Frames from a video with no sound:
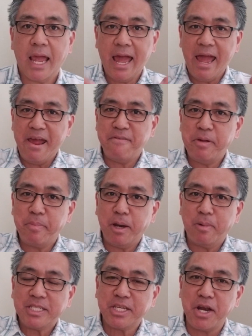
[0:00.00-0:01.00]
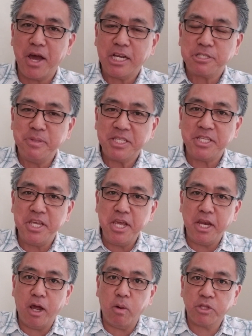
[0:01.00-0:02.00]
Hey everybody, what's going on? It's Mr.
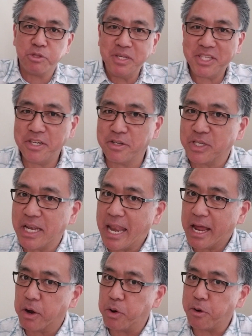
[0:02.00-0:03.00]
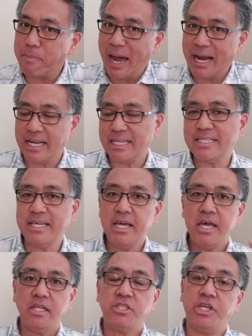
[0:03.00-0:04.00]
Hino with Mr. Hino's LEGO Robotics.
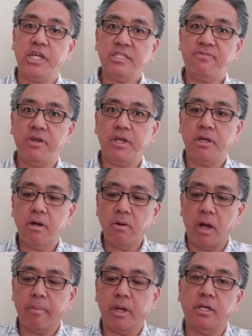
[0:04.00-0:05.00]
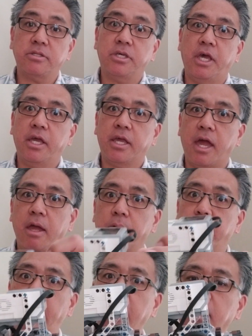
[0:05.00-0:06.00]
Today's video, I'm going to take a
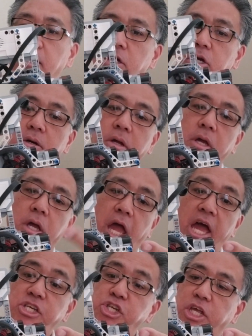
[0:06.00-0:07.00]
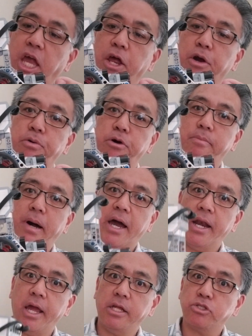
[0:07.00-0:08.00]
regular educator
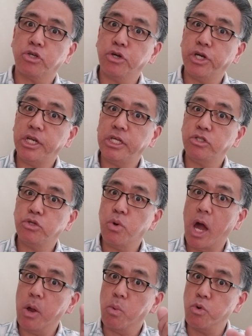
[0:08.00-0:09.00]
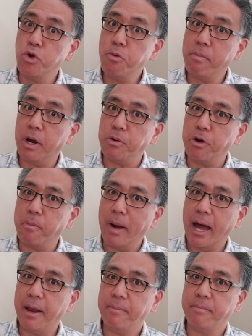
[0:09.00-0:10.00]
robot and turn it into a Roomba
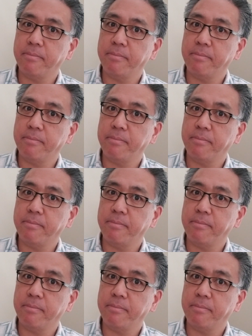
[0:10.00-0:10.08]
robot.